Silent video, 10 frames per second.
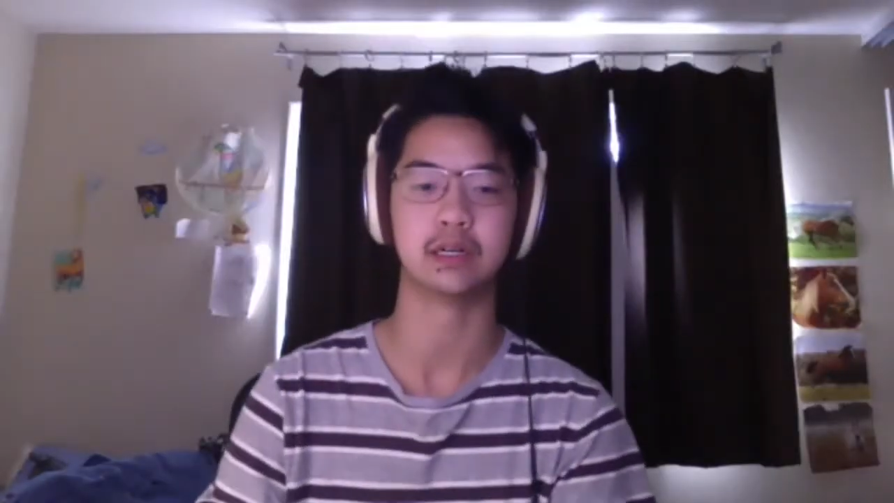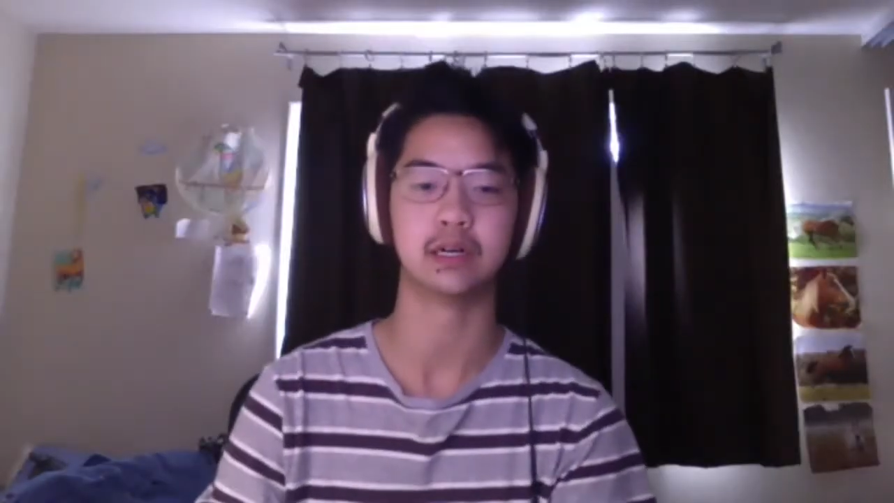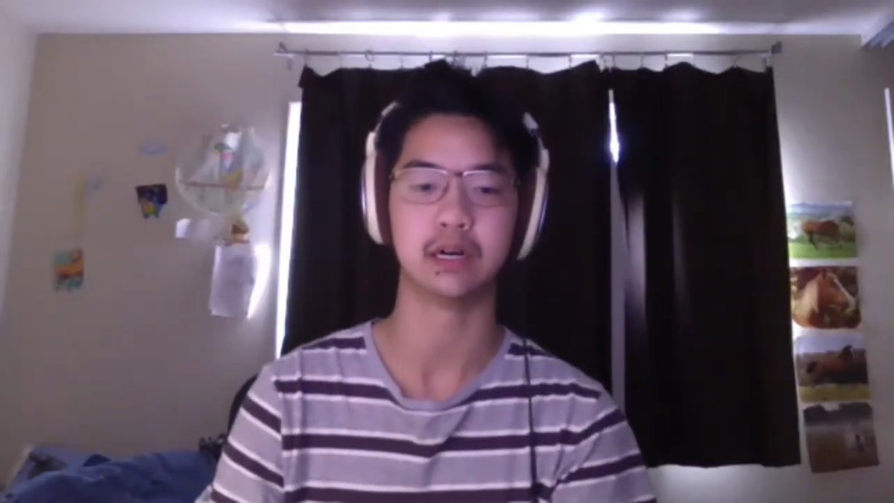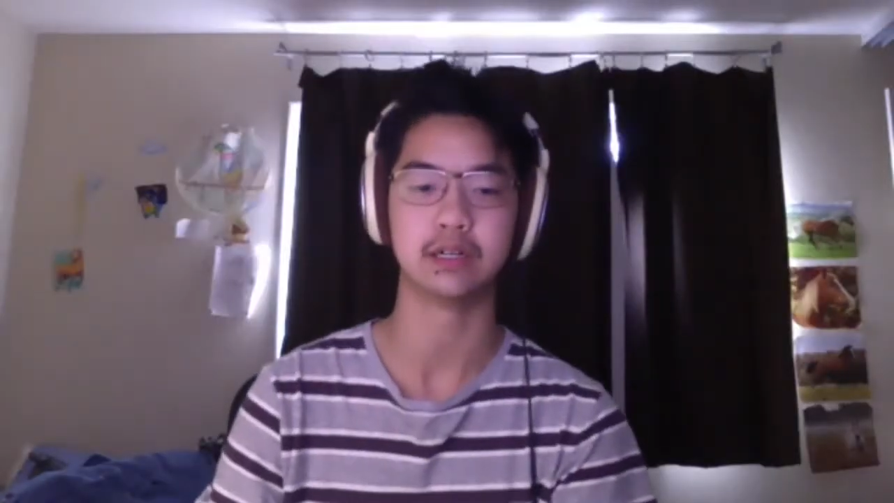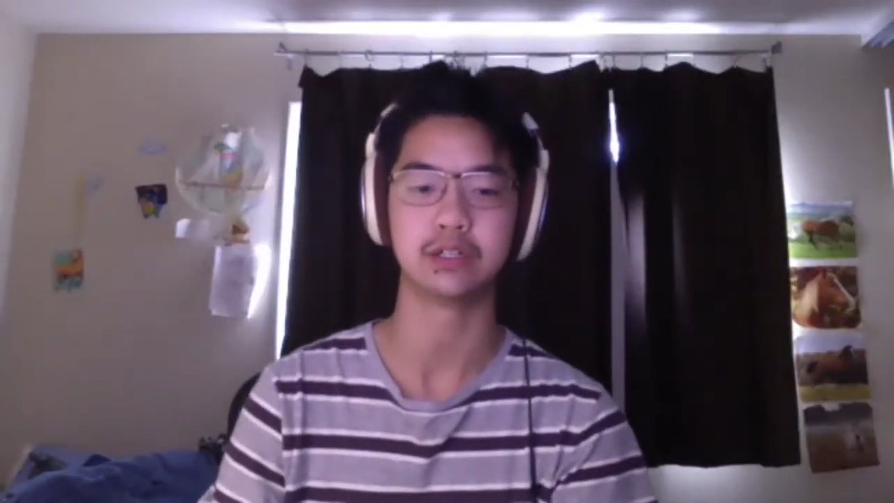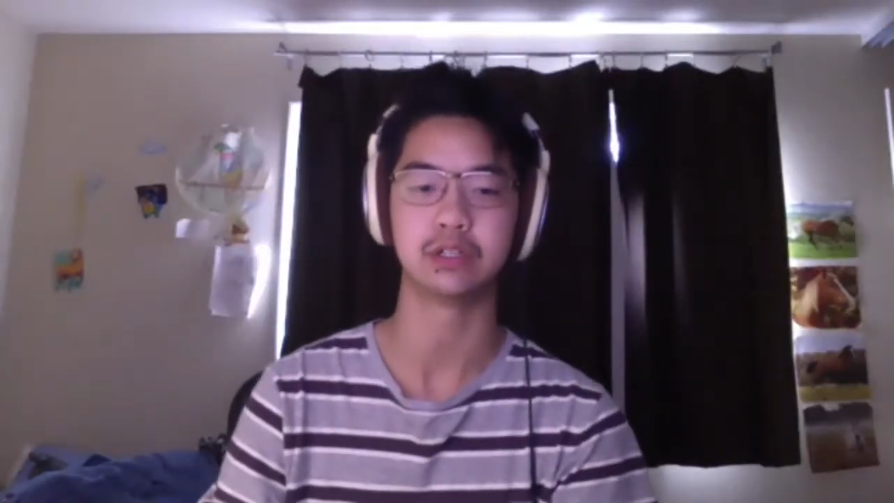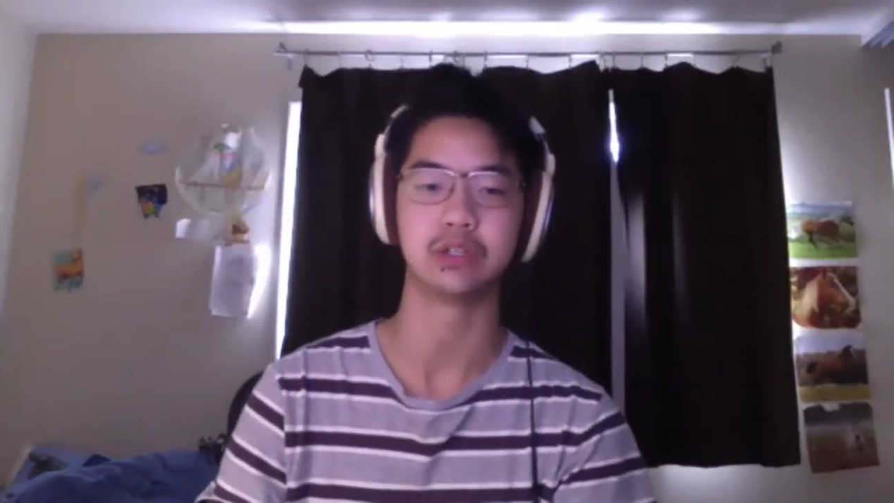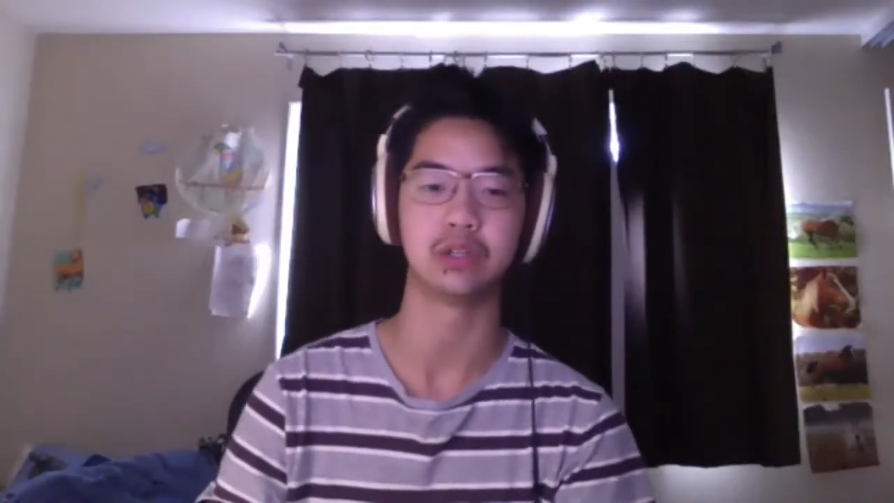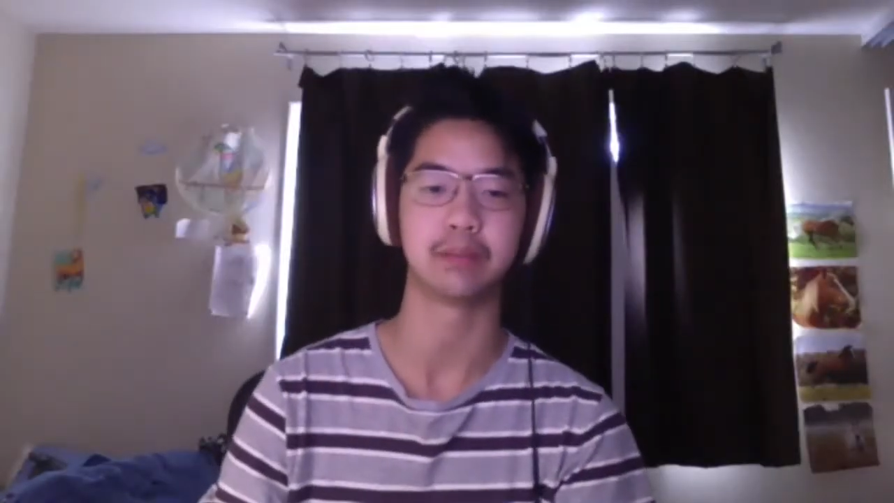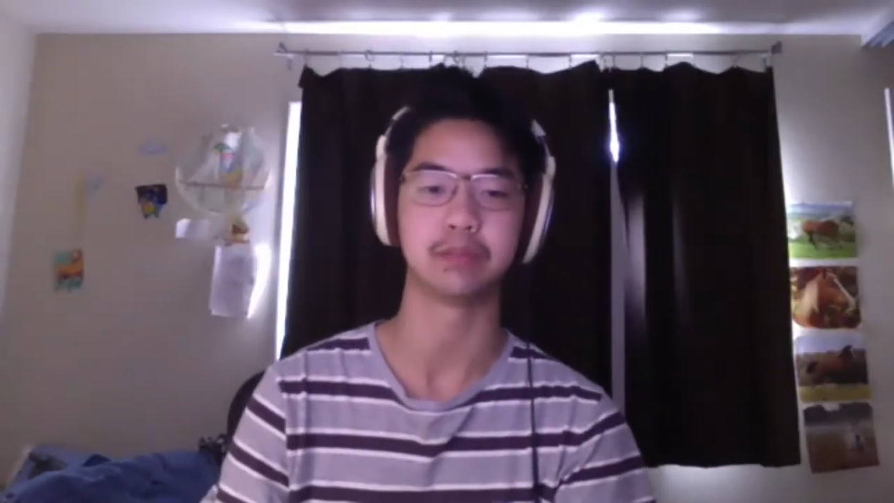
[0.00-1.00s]
until you
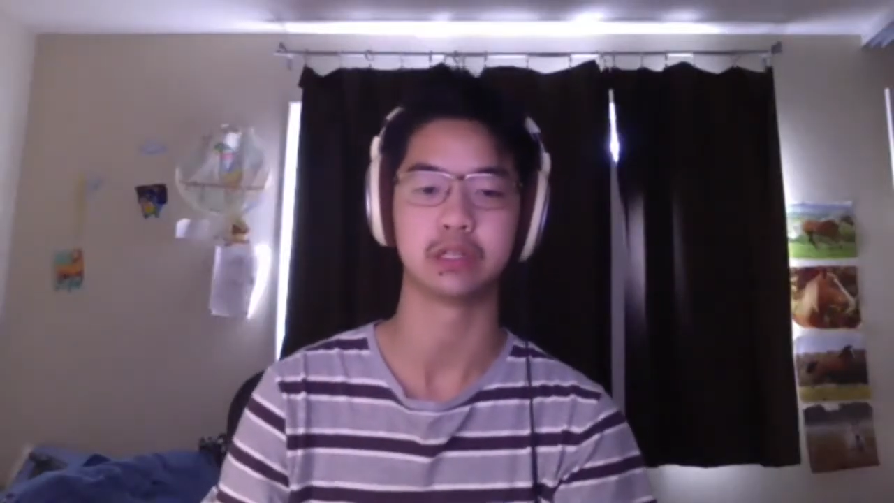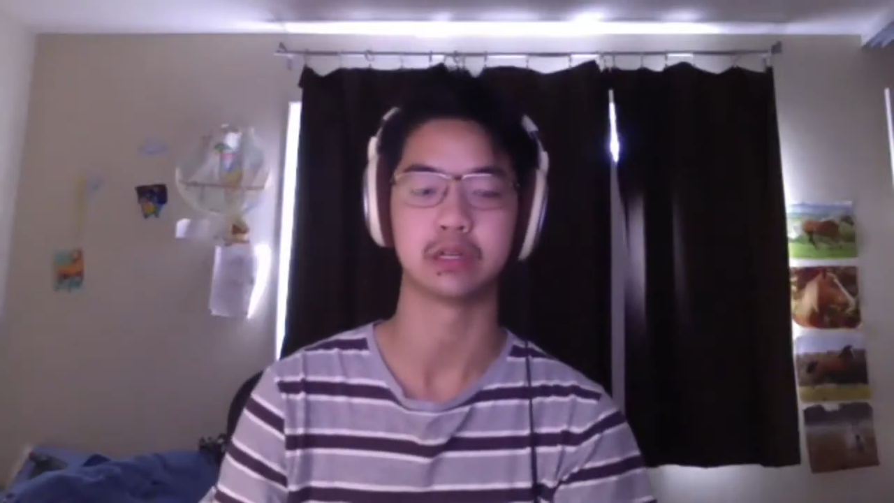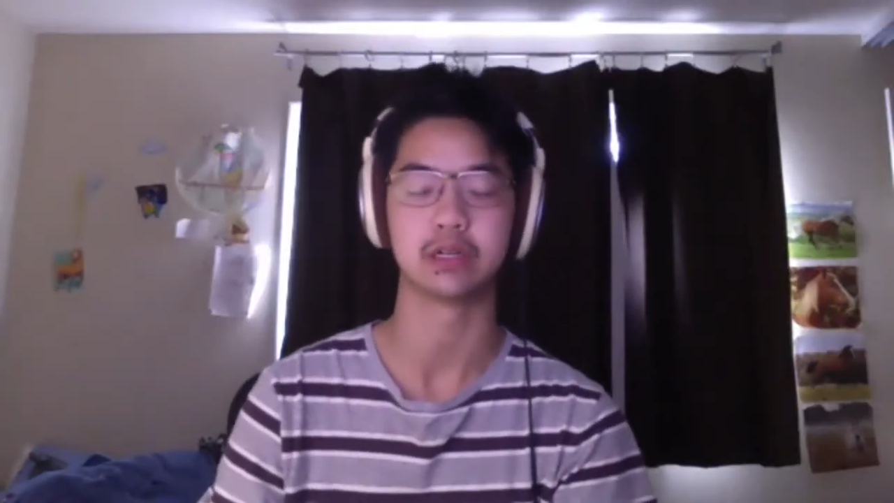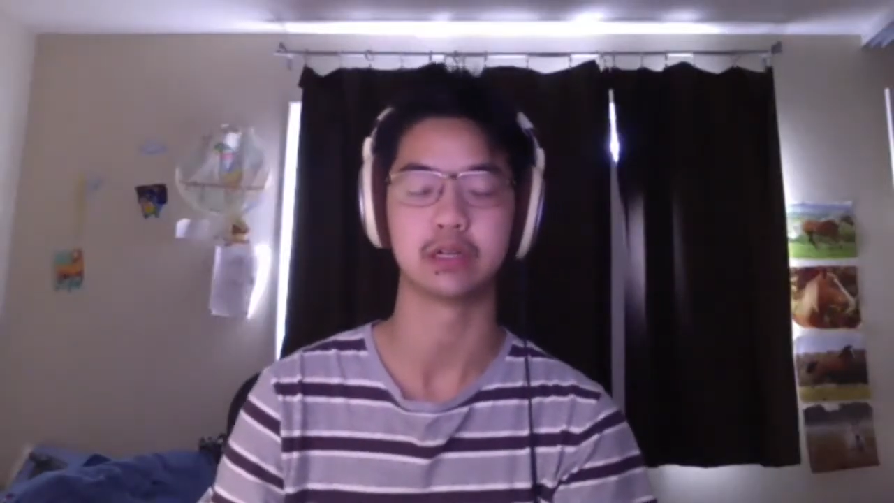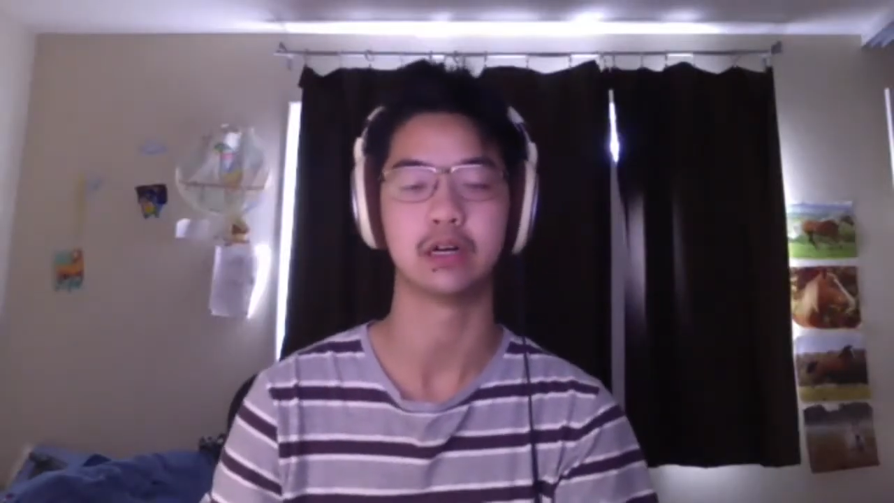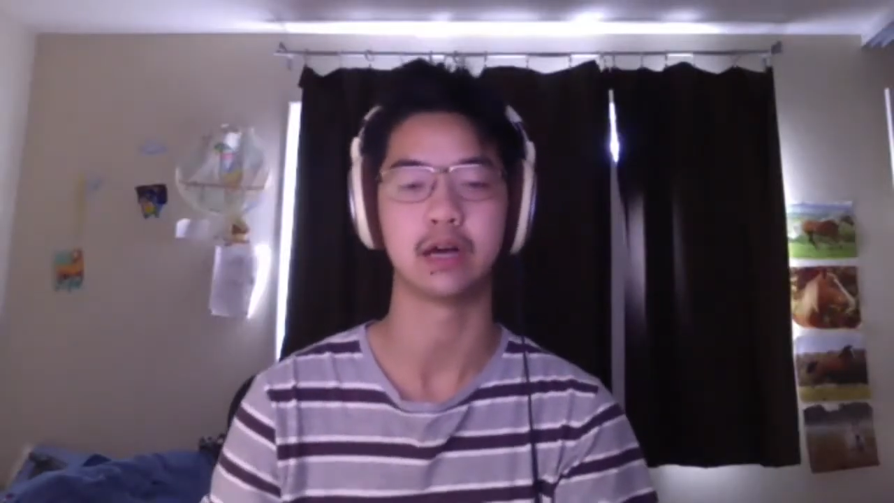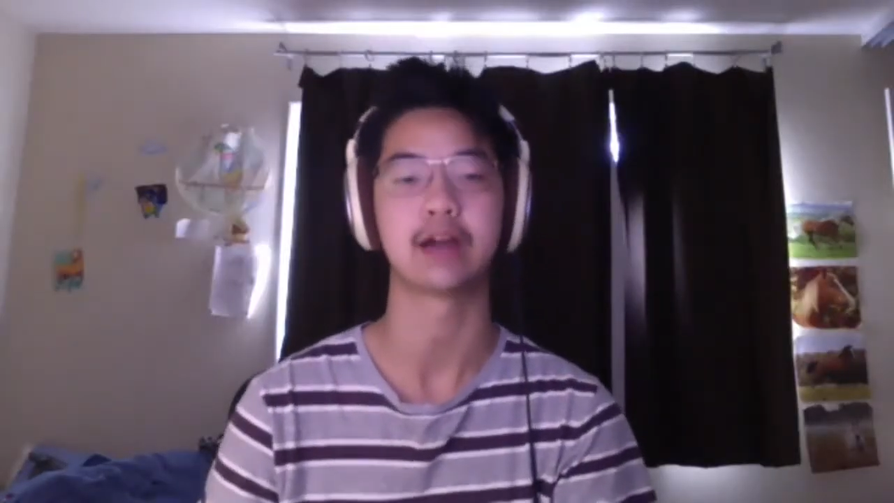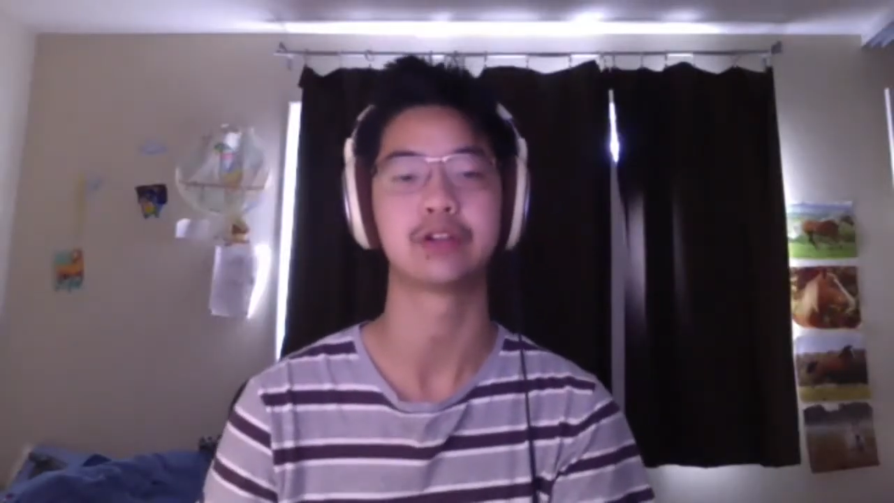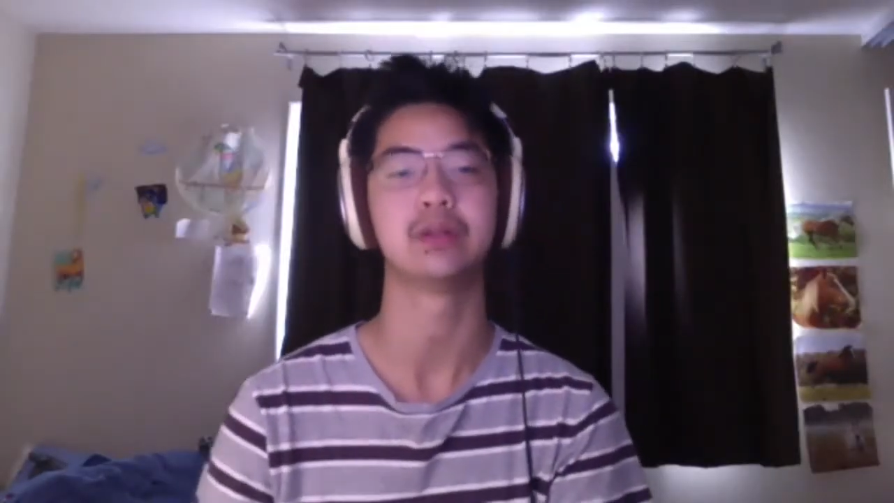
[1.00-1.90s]
actually